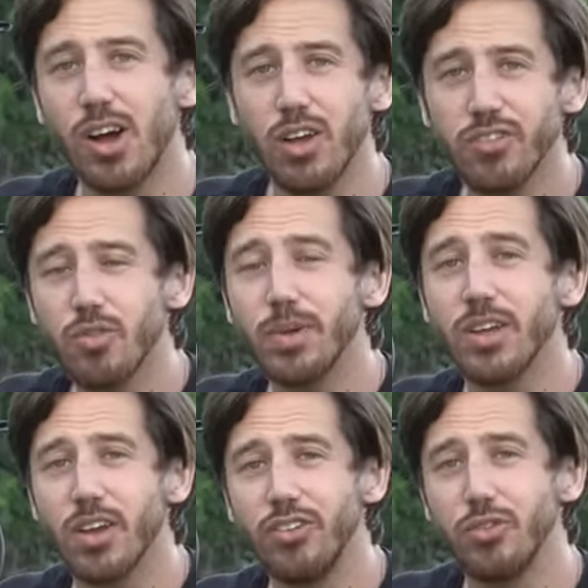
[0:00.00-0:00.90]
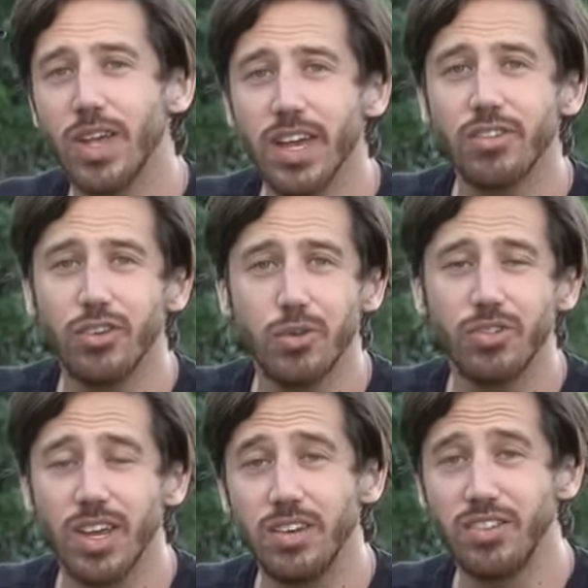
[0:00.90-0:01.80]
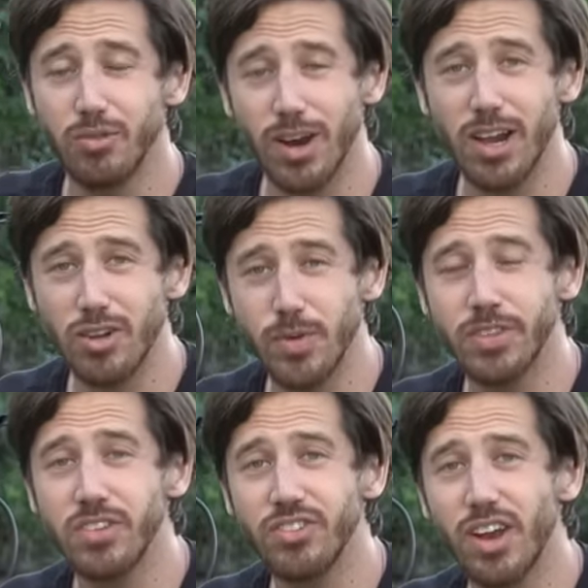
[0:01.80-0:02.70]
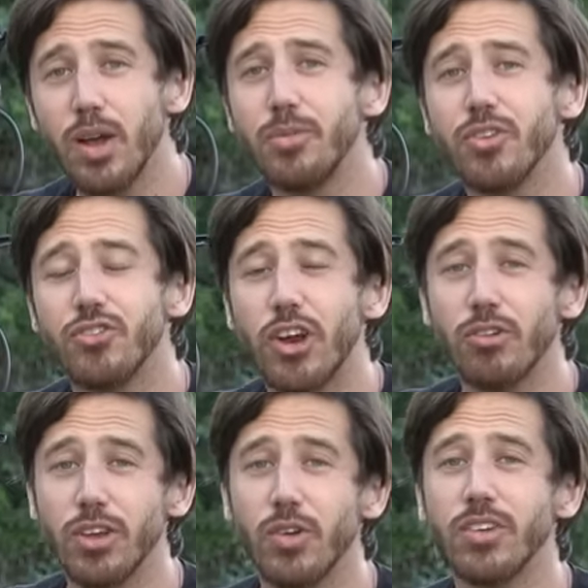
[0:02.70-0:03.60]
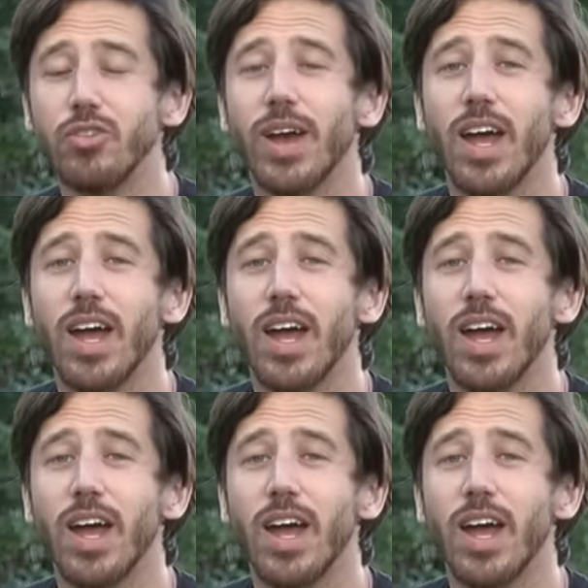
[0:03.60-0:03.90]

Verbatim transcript: Also, because you can't use a derailleur with these setups, you're generally going to